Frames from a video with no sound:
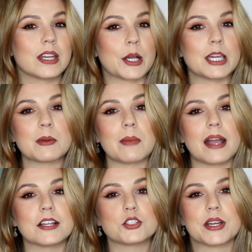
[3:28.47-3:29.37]
Now keep in
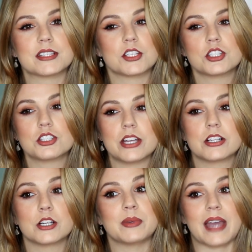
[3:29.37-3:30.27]
mind, a transition
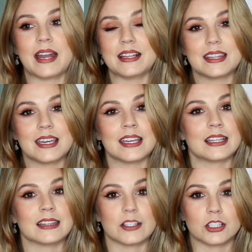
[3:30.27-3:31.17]
shade could be anything.
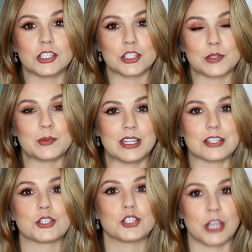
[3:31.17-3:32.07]
It literally just means
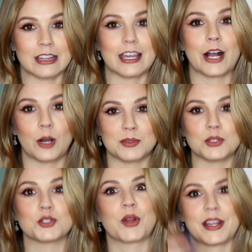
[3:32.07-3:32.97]
a shade that helps
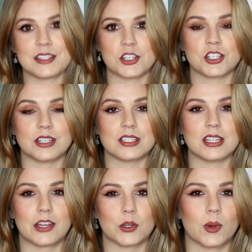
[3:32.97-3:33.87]
you transition into
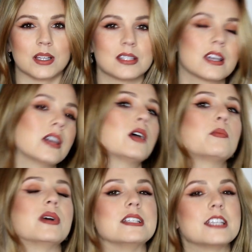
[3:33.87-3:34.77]
the other ones.
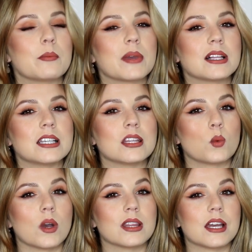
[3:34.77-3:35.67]
But typically the
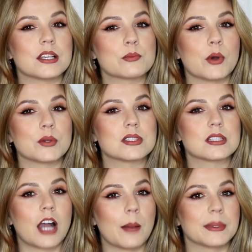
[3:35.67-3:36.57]
one that is
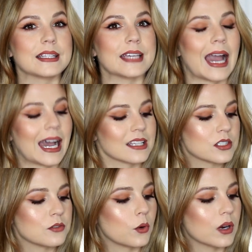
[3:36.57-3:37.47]
most commonly
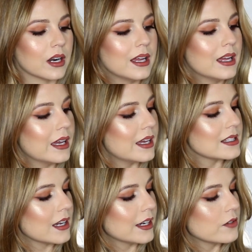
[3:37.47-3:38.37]
asked for
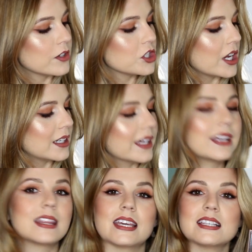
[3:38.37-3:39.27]
is kind of a shade
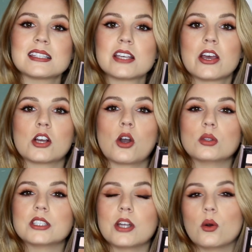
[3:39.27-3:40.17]
like this,
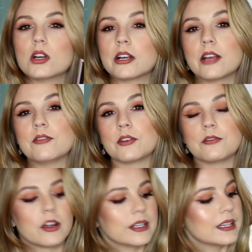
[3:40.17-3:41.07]
Golden Ochre if you're
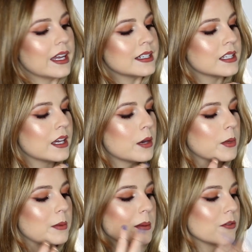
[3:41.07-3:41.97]
very light,
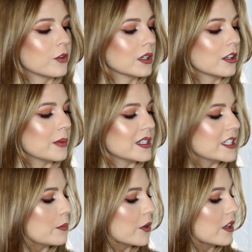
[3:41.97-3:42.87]
but maybe if you're a little bit
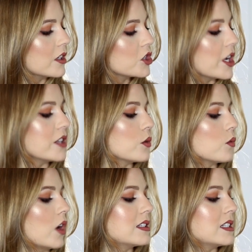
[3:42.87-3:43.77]
deeper, the shades
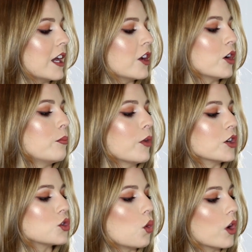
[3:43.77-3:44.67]
Raw Sienna or
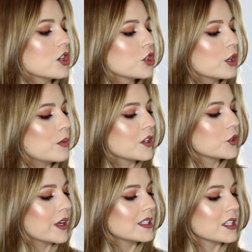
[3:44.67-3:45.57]
Burnt Orange could be a
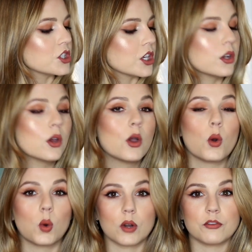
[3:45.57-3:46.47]
transition,
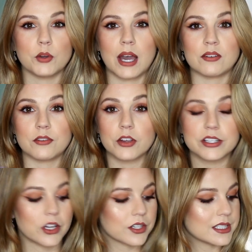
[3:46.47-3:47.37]
or if you have a
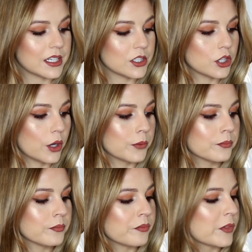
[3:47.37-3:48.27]
very dark skin
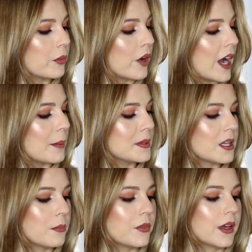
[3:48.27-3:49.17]
tone, perhaps
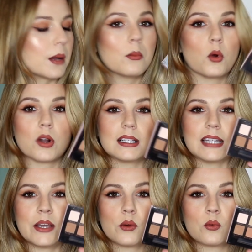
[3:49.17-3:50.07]
something more
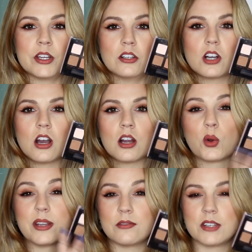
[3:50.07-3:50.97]
like realgar
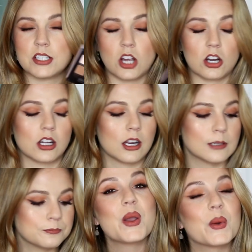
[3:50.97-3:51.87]
or even
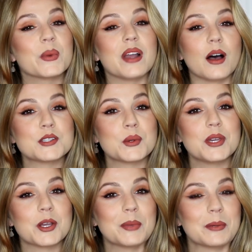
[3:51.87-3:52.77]
darker. We also
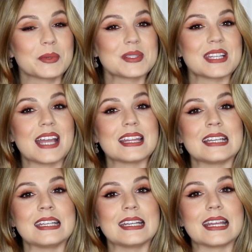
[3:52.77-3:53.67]
hear people say
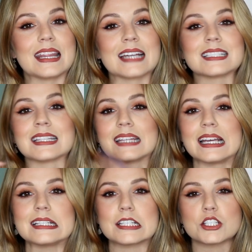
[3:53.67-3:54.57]
they need that
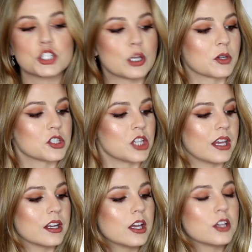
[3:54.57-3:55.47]
light shimmer
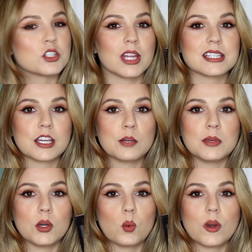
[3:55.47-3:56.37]
shade. So that's gonna
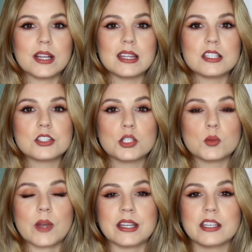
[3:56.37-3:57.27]
be one of these
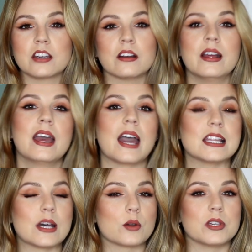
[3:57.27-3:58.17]
two right here,
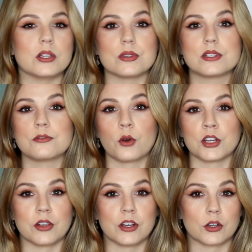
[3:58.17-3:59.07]
and that would be used for
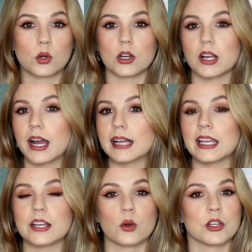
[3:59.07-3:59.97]
your inner corner highlight